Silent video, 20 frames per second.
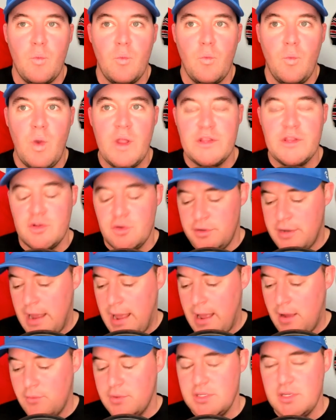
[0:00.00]
when you're
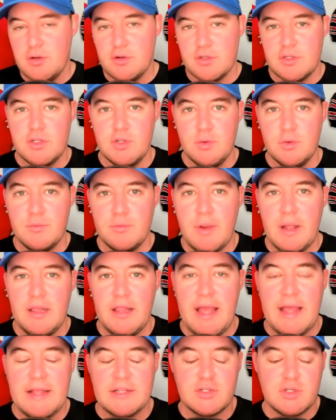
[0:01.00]
now in year two with Rhett
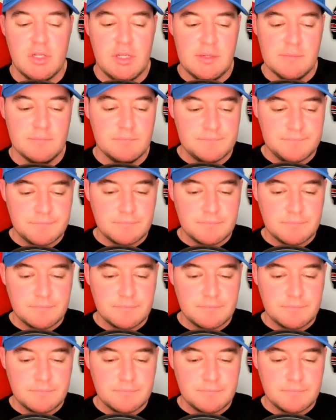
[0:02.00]
Lashlee,